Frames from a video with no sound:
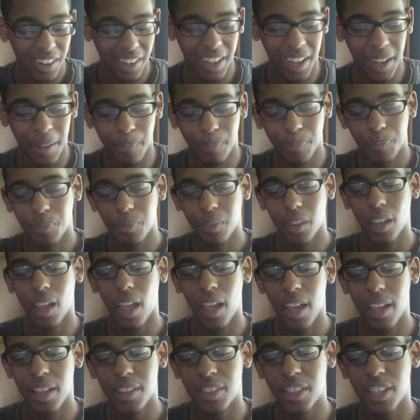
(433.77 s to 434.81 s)
Okay,
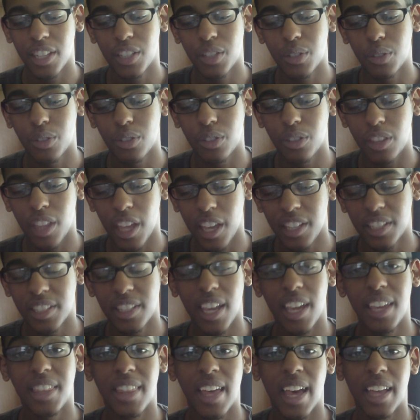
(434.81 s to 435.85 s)
the
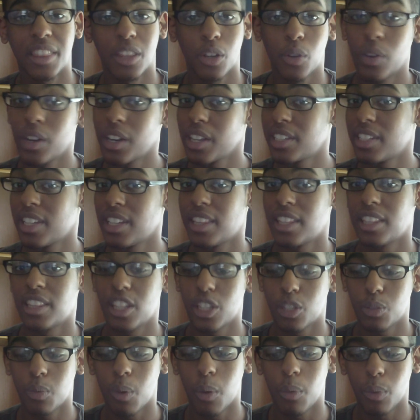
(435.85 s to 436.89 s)
critics said that
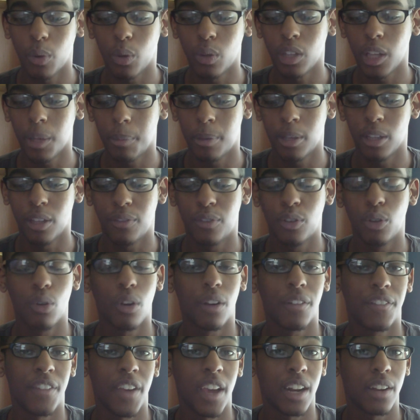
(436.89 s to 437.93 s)
this one will only appeal if you
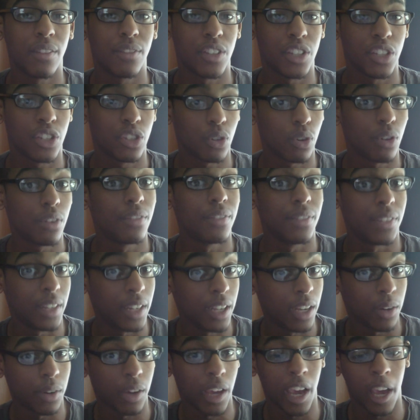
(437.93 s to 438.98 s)
are a fan of this certain
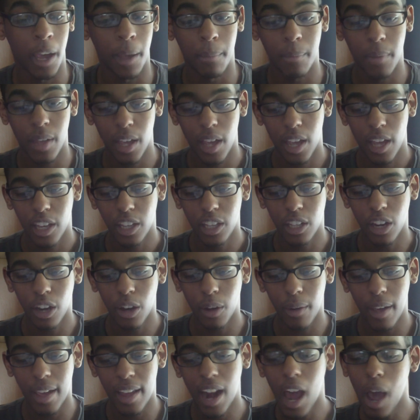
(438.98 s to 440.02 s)
video game. You
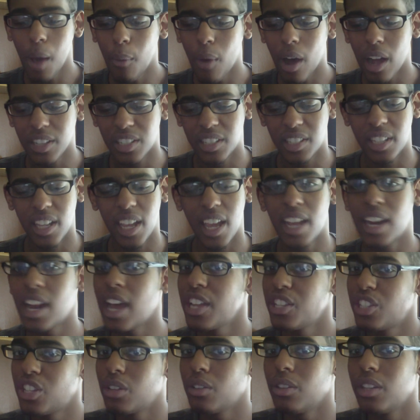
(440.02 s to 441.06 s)
know, and I watched it, and
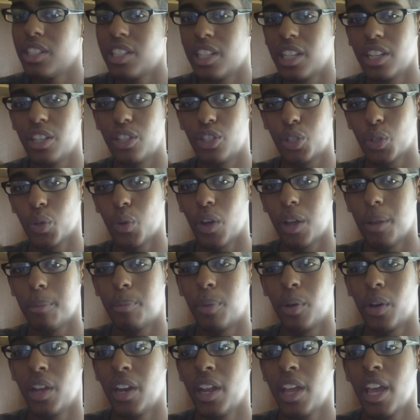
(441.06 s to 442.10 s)
I generally did enjoy it,
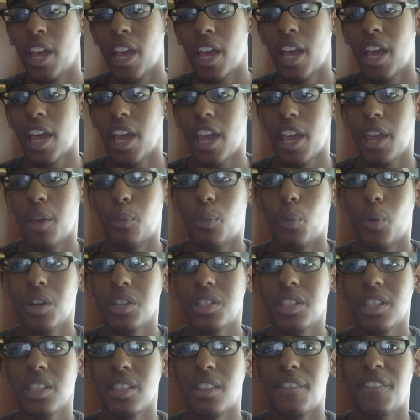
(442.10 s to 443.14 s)
but it
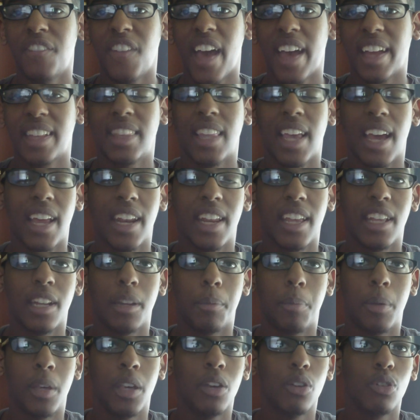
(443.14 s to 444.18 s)
wasn't the fact that it
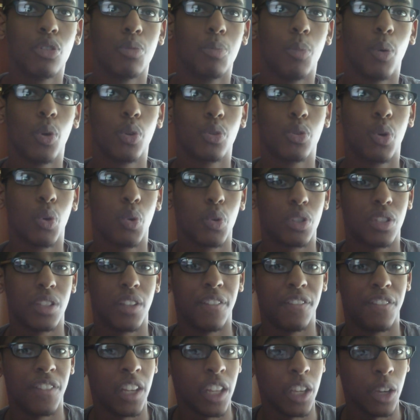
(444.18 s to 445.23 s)
appealed more towards
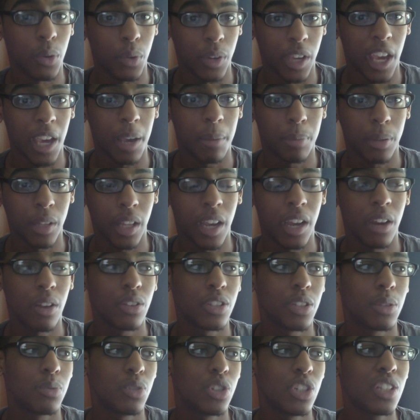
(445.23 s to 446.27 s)
the video game
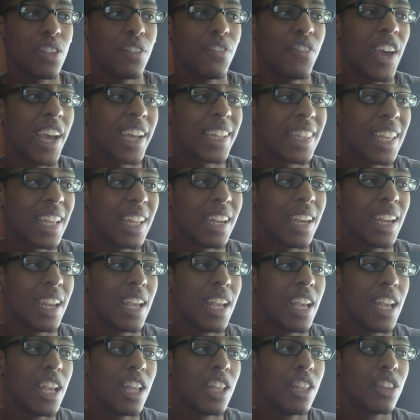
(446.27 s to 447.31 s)
players, it was just the fact that
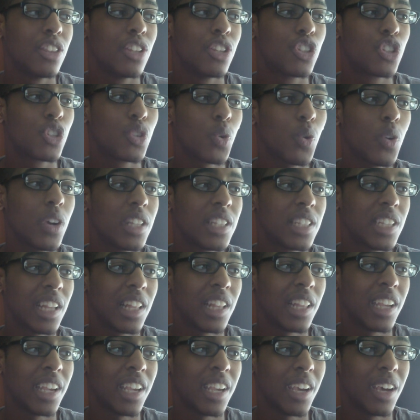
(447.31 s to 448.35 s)
the
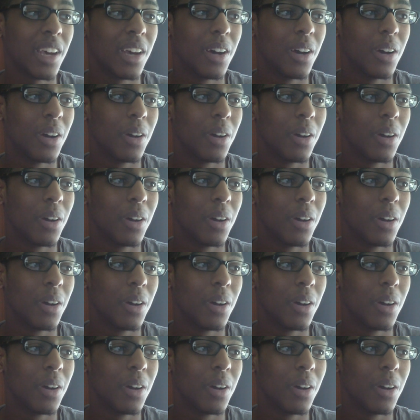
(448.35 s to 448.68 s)
storytelling